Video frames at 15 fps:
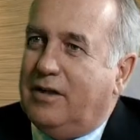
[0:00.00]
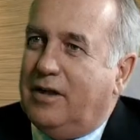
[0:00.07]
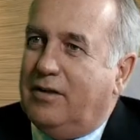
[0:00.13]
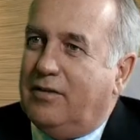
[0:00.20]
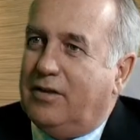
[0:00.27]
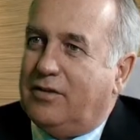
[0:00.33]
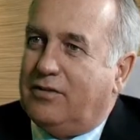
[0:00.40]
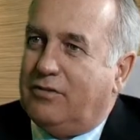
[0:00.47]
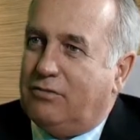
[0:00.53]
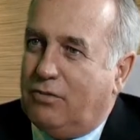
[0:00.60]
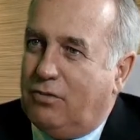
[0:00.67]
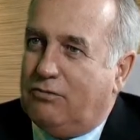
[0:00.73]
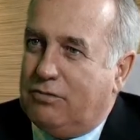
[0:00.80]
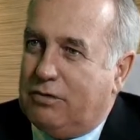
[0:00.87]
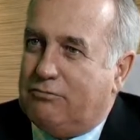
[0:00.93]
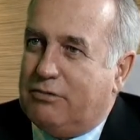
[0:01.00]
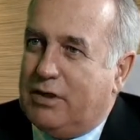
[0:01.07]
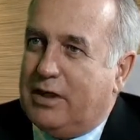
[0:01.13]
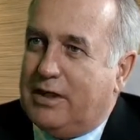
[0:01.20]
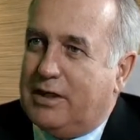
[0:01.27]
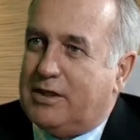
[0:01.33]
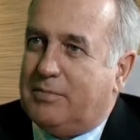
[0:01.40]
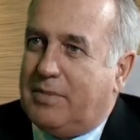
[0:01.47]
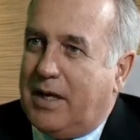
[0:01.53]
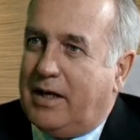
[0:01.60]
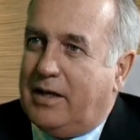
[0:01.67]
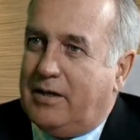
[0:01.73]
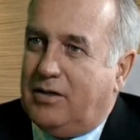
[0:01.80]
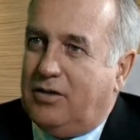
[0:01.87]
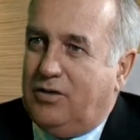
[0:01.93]
you know, that it really is
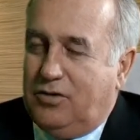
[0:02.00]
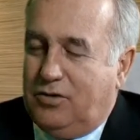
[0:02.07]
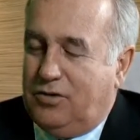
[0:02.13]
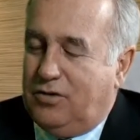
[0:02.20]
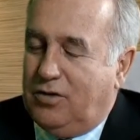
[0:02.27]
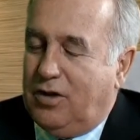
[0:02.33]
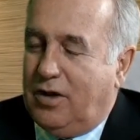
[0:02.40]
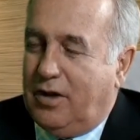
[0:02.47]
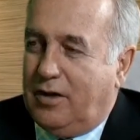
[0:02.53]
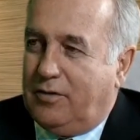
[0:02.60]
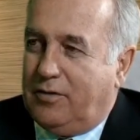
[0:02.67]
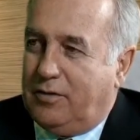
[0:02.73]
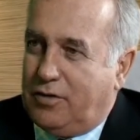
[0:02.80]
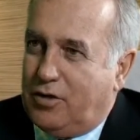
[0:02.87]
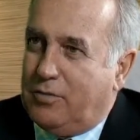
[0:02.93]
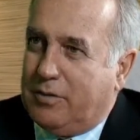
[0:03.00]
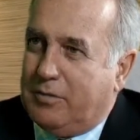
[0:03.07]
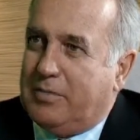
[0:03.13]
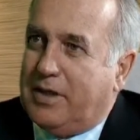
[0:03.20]
about the human